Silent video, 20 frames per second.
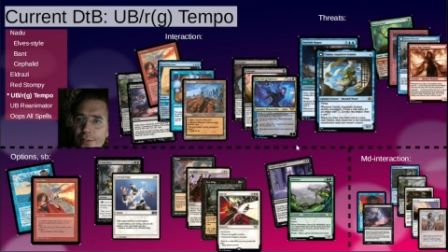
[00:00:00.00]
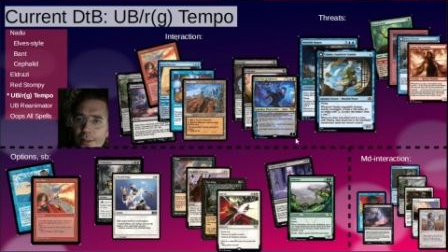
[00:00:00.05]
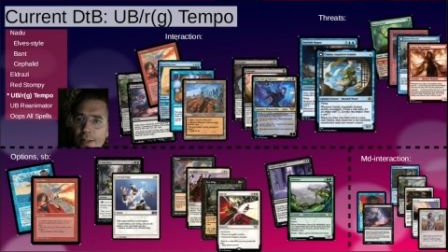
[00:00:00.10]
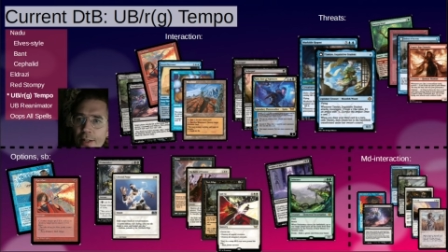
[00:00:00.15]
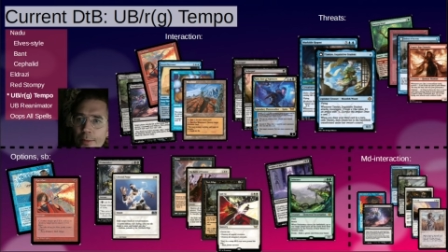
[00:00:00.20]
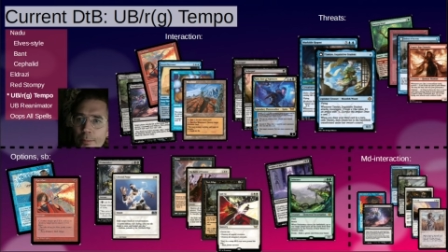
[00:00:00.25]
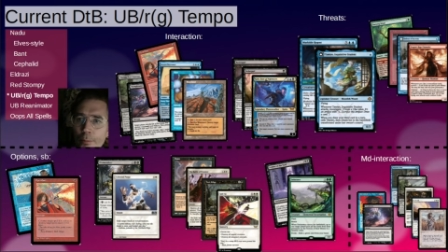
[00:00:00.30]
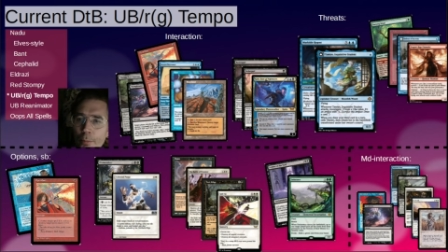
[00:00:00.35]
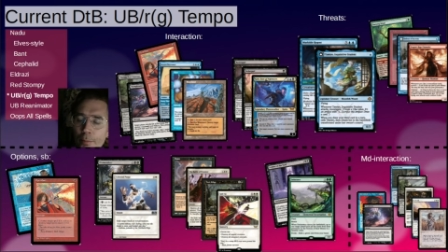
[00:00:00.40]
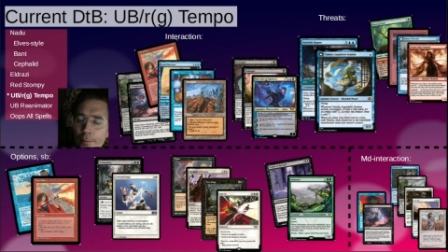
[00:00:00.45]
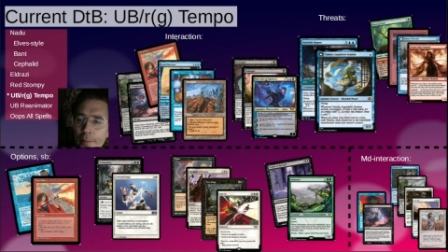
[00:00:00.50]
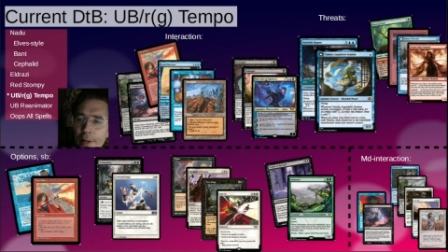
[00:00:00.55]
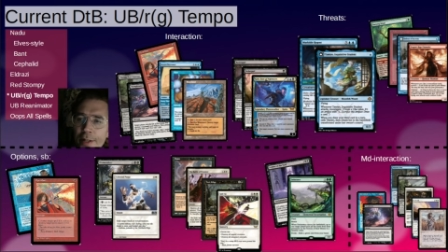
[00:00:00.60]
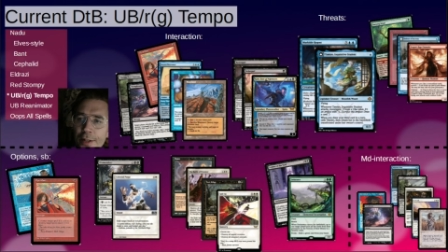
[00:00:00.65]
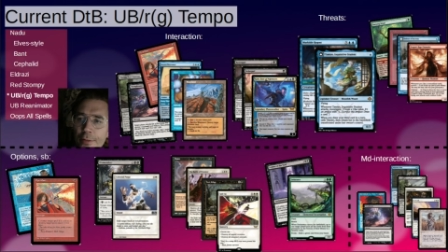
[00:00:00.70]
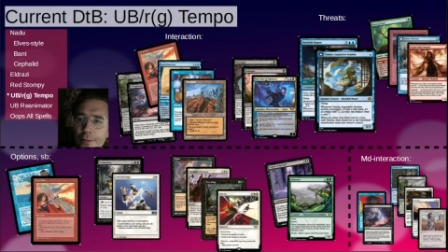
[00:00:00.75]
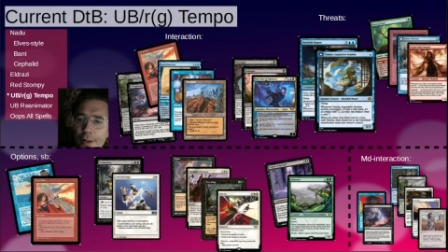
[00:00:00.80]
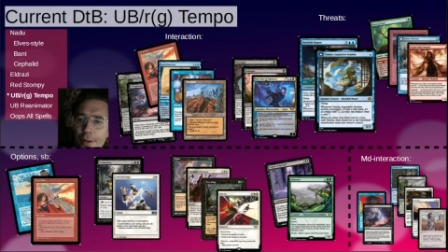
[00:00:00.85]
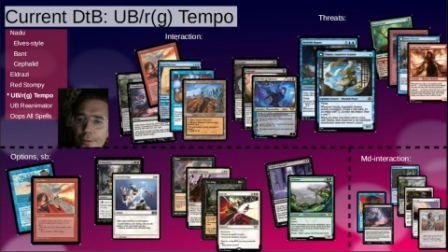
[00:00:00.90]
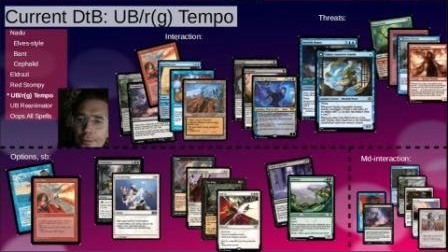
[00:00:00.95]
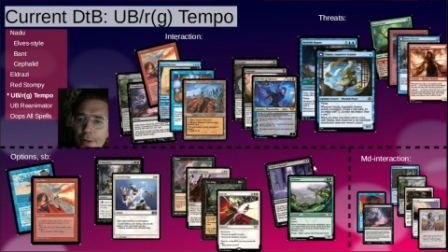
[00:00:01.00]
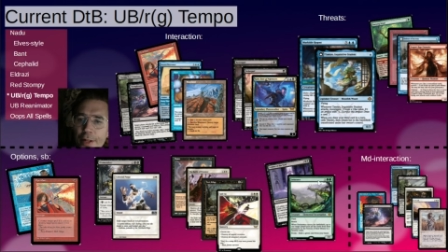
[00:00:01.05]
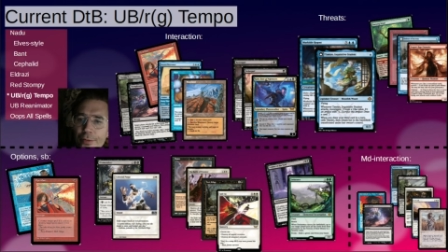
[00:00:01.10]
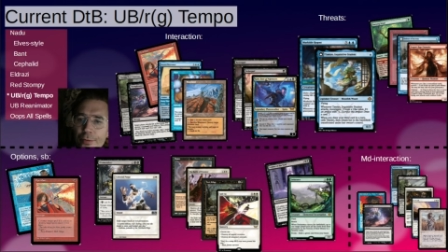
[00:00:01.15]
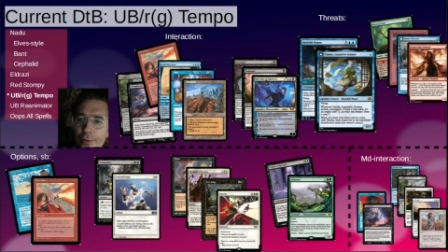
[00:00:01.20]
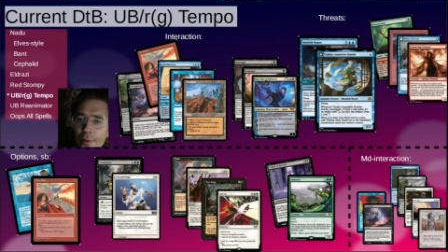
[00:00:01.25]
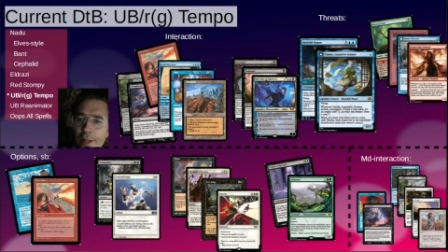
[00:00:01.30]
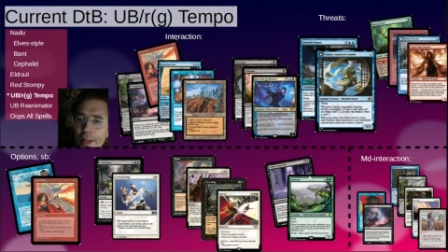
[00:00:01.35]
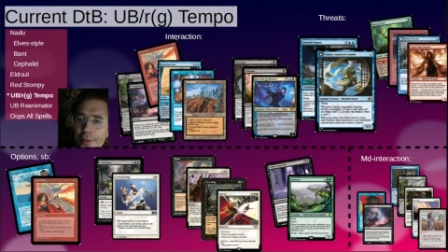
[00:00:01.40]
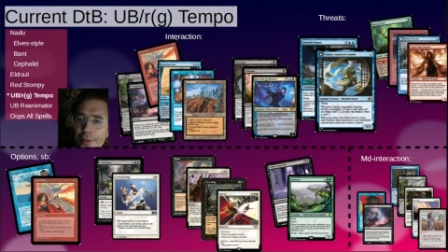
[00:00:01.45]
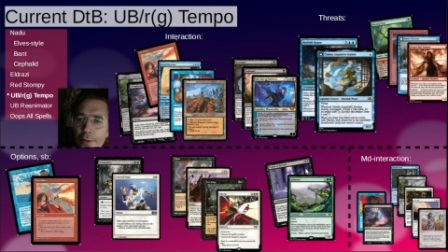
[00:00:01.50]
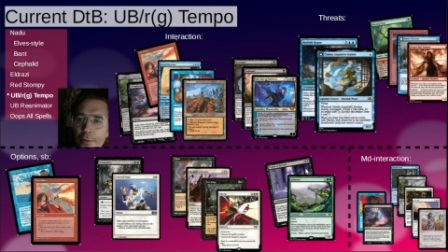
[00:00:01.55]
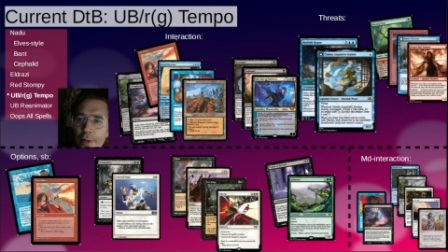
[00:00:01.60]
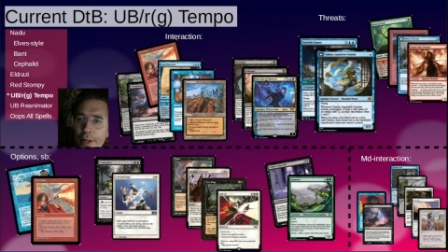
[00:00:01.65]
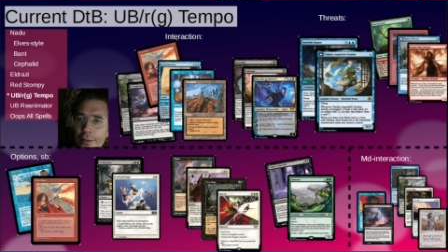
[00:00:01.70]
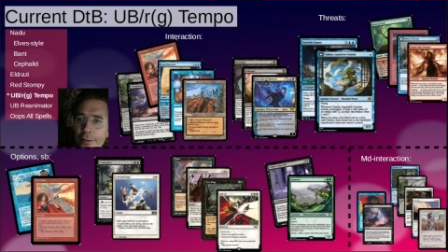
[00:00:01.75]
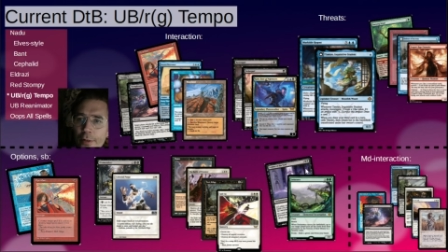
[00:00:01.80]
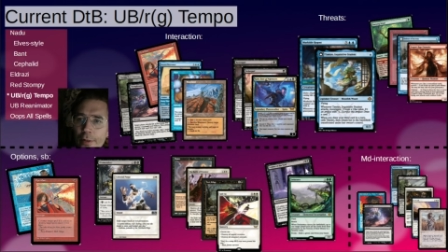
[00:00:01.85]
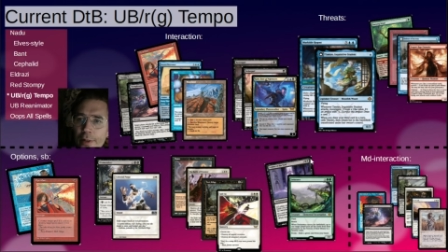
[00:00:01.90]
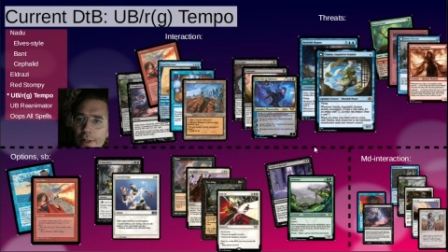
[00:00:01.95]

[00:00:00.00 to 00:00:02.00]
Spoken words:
many of their threats rely on the graveyard.